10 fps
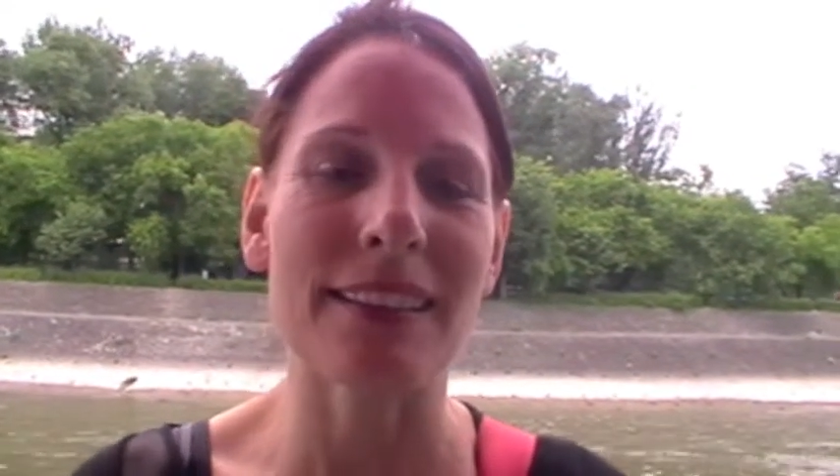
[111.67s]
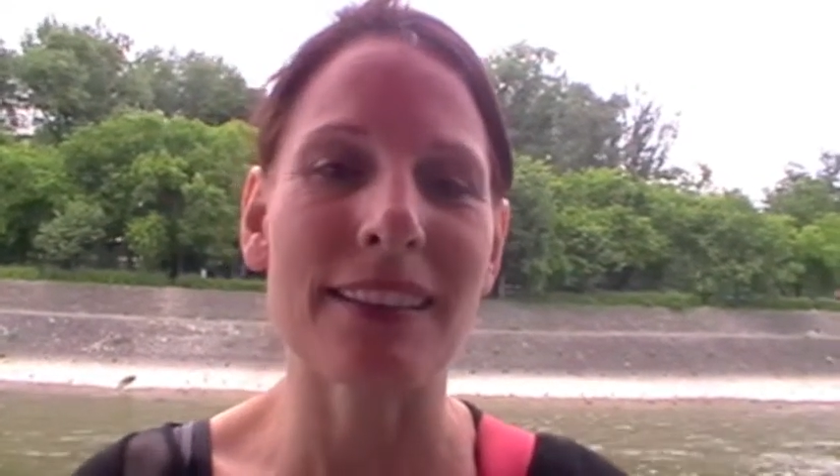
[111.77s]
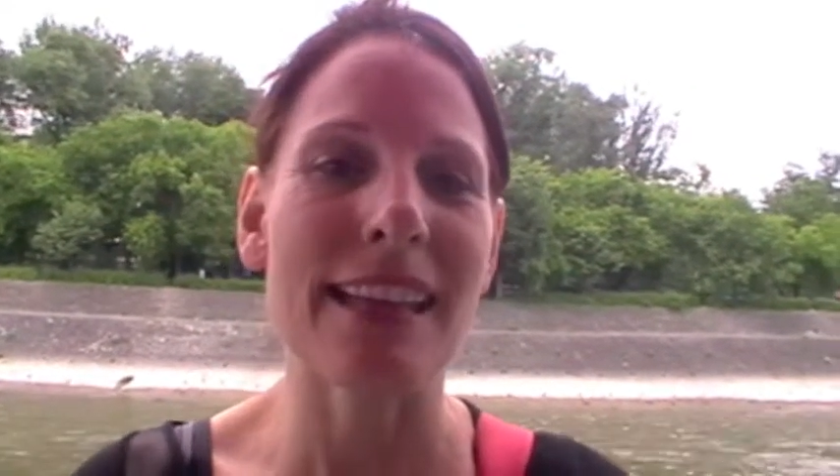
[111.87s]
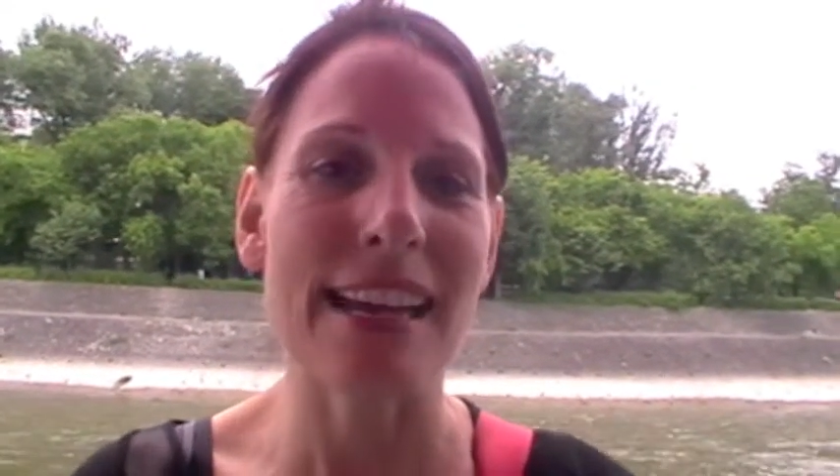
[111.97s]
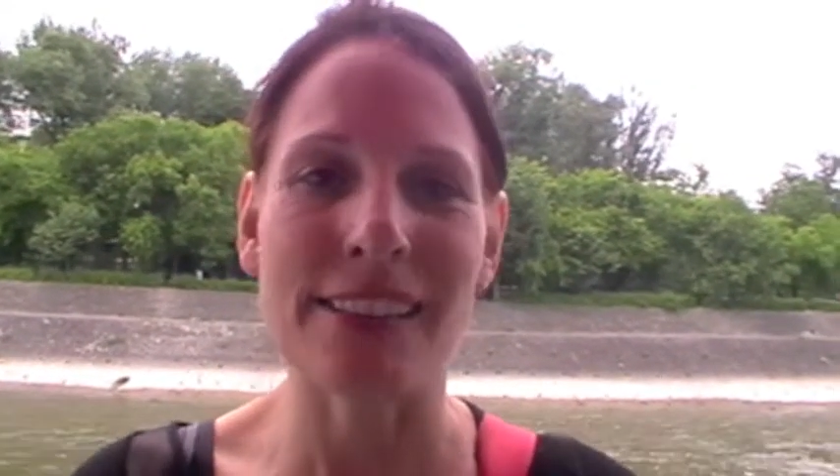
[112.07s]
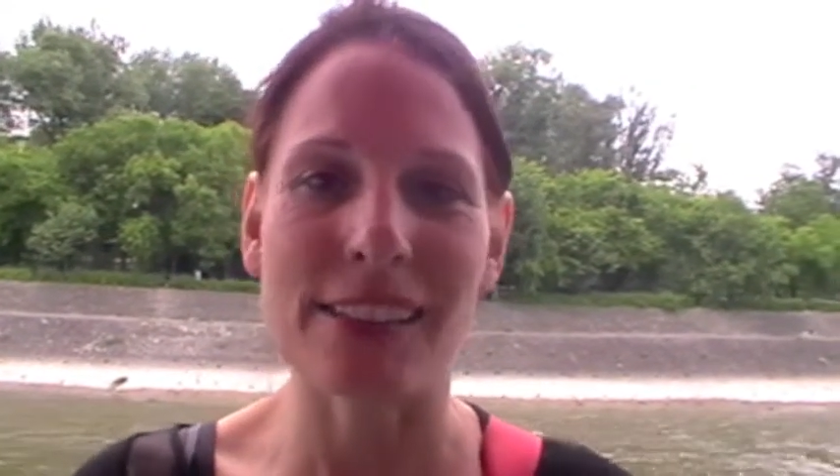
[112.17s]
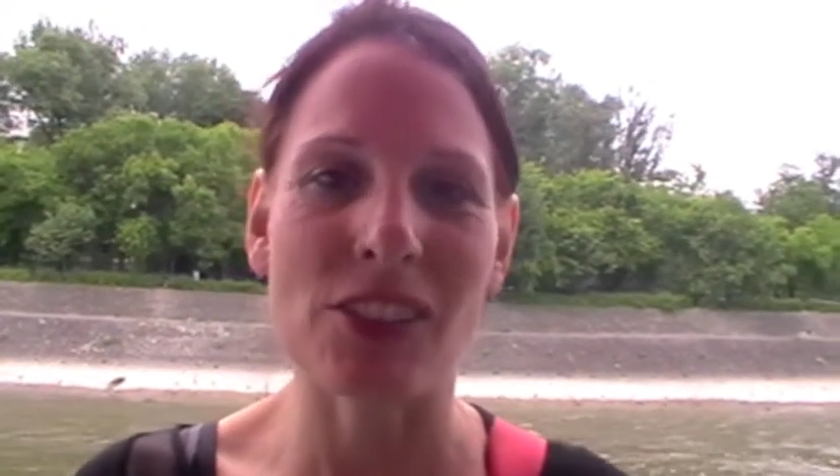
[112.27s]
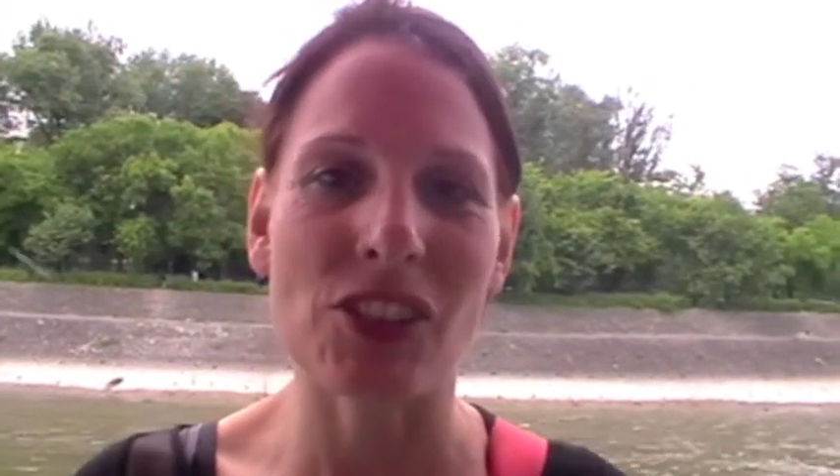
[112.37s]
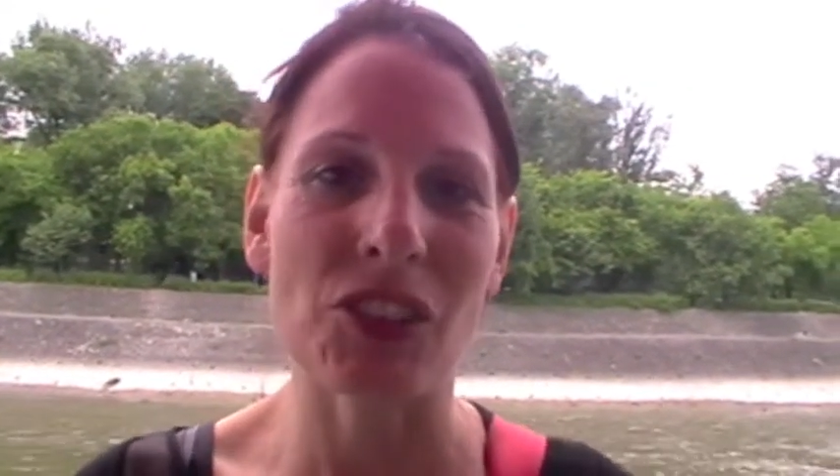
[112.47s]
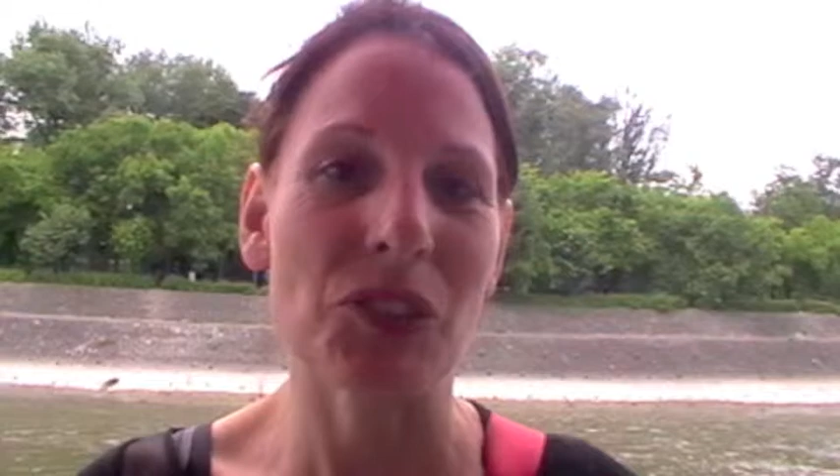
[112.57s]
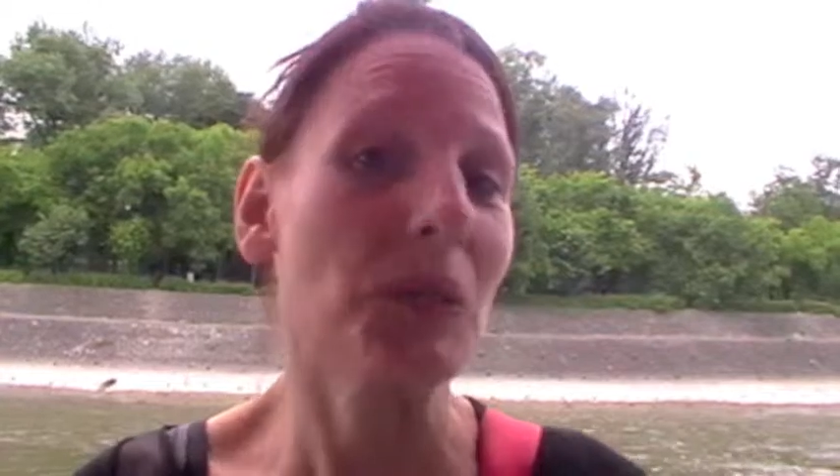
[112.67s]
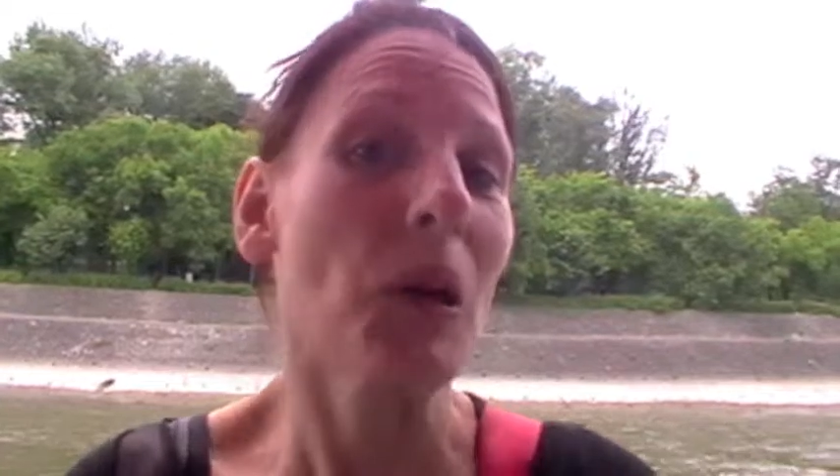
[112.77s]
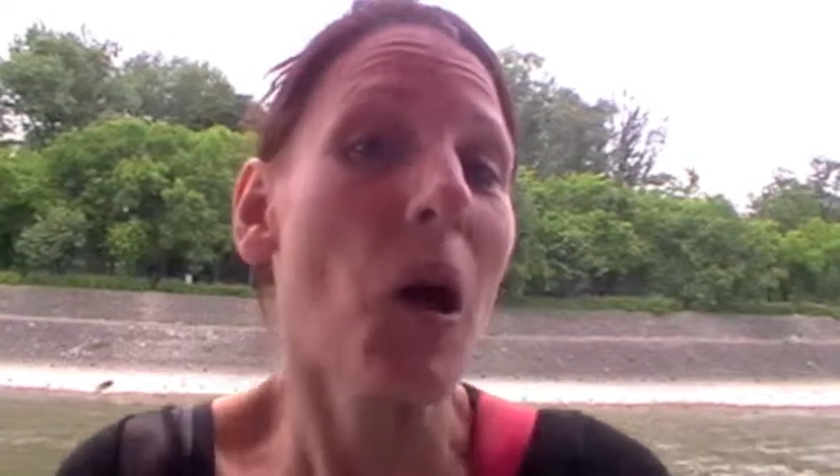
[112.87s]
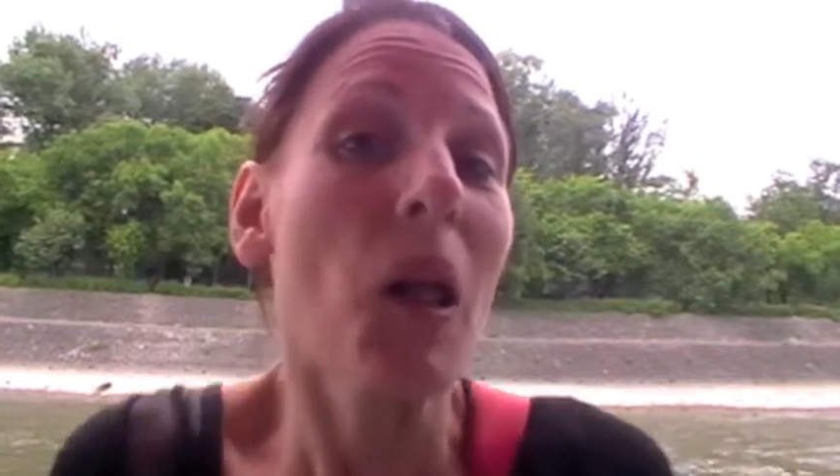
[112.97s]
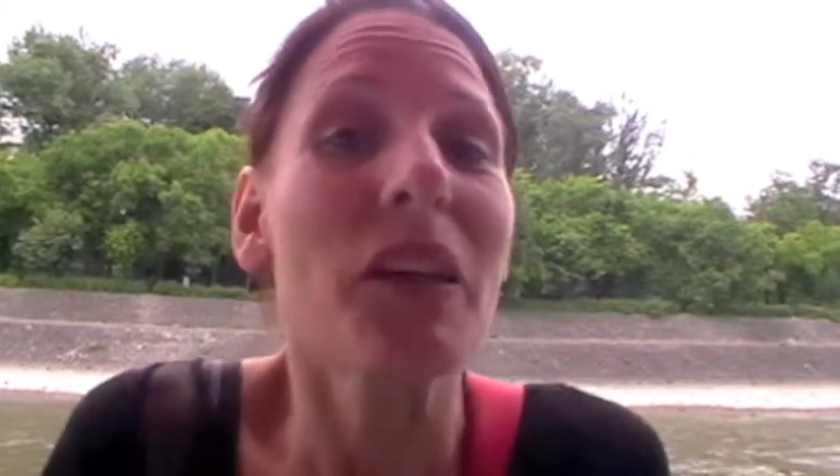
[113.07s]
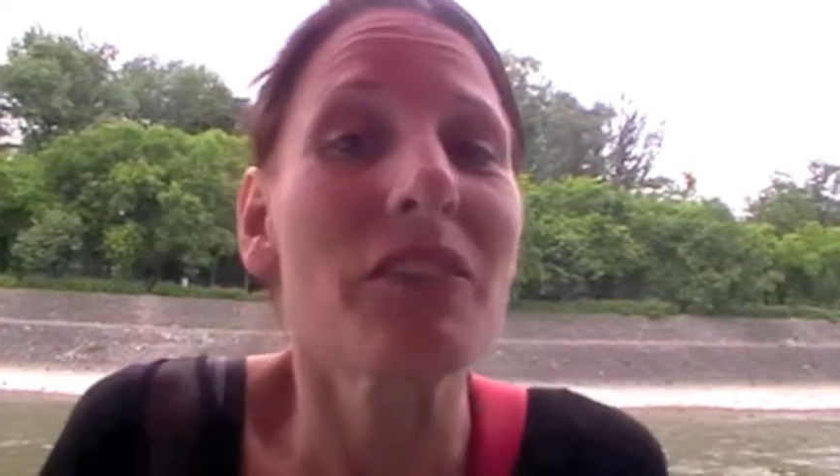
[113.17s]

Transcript: connected to all